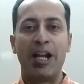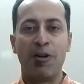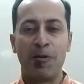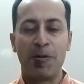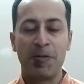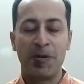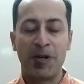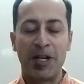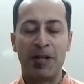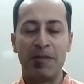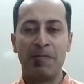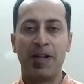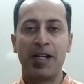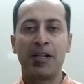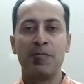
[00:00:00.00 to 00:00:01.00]

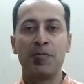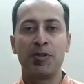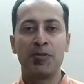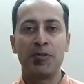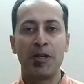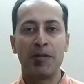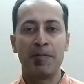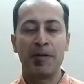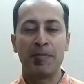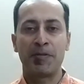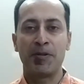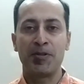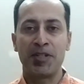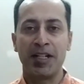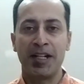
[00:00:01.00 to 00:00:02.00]
everyone, welcome to New
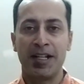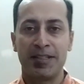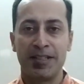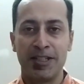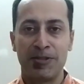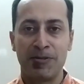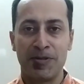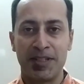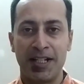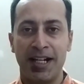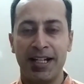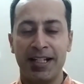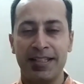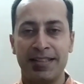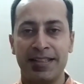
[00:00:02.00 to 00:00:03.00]
Wave Coaching Classes for
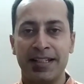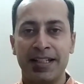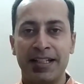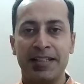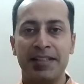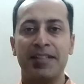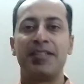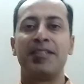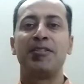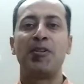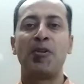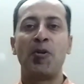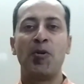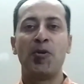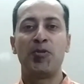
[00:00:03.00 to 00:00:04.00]
Science. This is
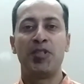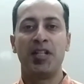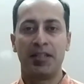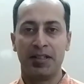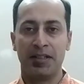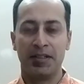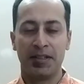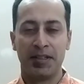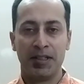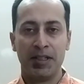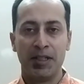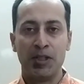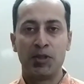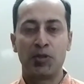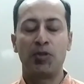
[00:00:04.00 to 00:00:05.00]
your host Jatin.
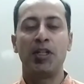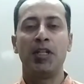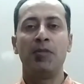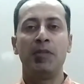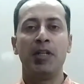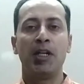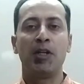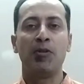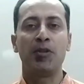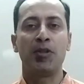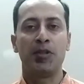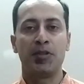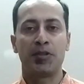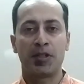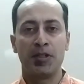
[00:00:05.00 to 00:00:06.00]
Today we are going
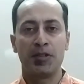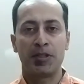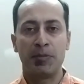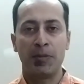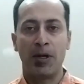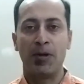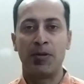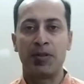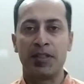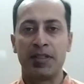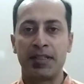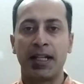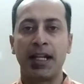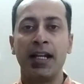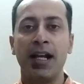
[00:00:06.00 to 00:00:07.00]
to discuss about the
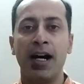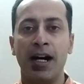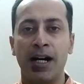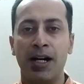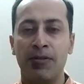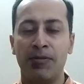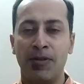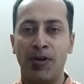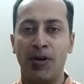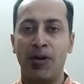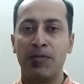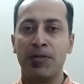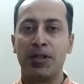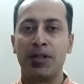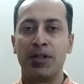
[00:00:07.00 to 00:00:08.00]
second half
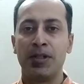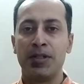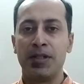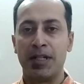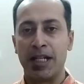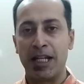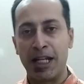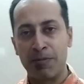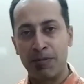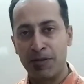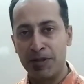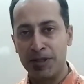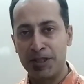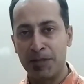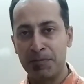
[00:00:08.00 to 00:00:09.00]
of the name
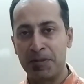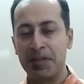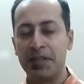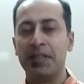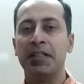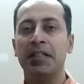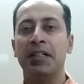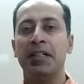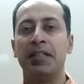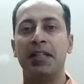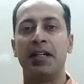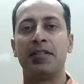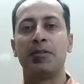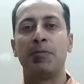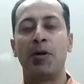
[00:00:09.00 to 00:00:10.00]
of the chapter,
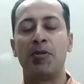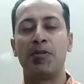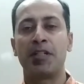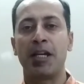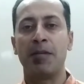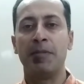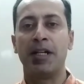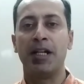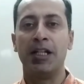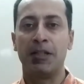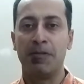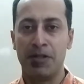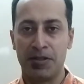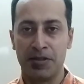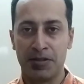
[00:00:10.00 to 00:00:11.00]
that is about chemical
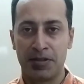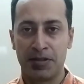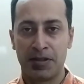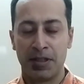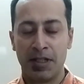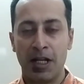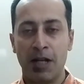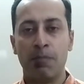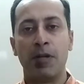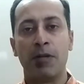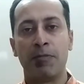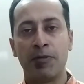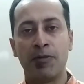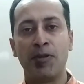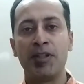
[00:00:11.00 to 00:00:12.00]
equations.
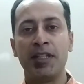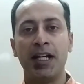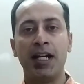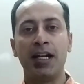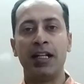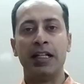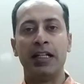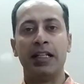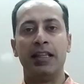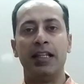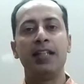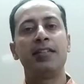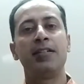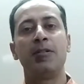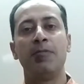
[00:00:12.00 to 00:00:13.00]
But before that,
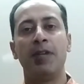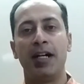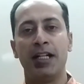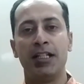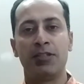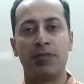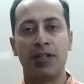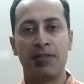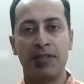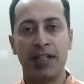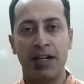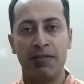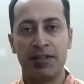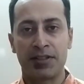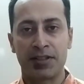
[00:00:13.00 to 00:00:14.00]
let's revise what
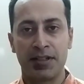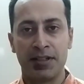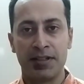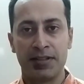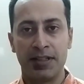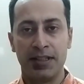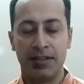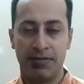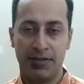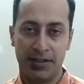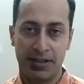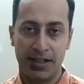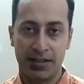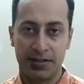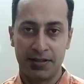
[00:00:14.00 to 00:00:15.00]
we have discussed in the
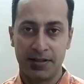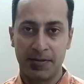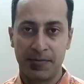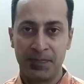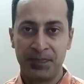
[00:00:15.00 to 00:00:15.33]
first lecture.